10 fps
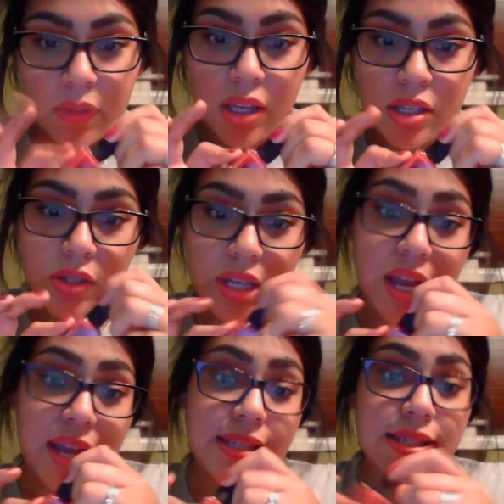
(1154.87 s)
So yeah,
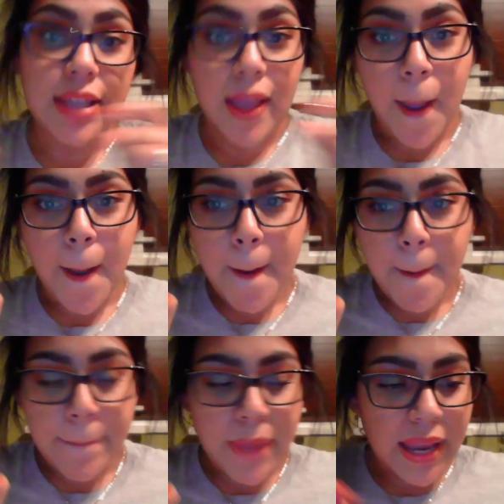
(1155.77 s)
guys,
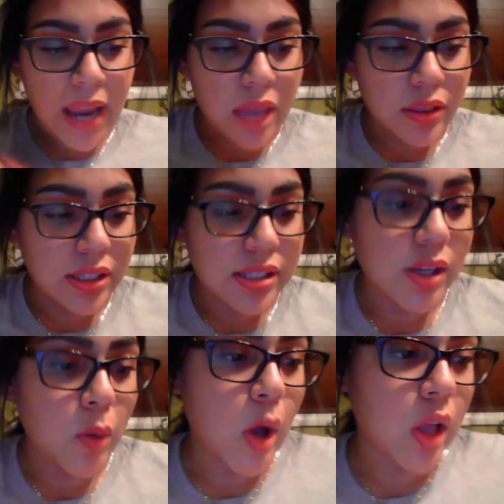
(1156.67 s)
buy Kathleen's nail
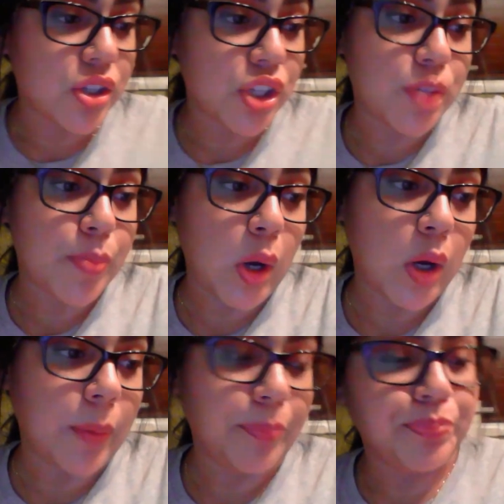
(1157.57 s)
polish. It's
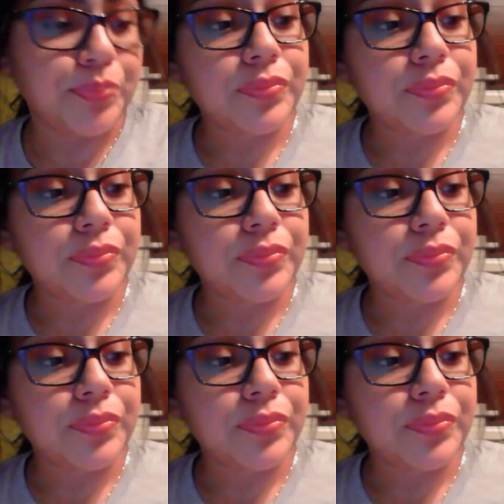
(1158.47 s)
bomb.